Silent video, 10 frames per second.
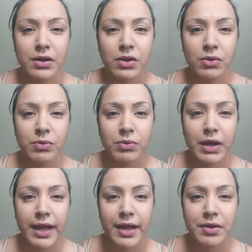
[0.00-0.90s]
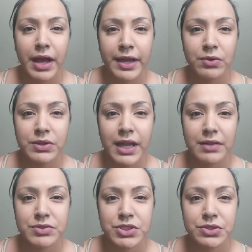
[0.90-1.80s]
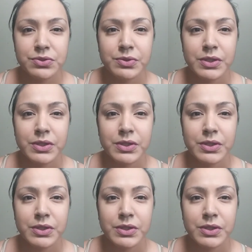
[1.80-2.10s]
Oh, ha I only have two.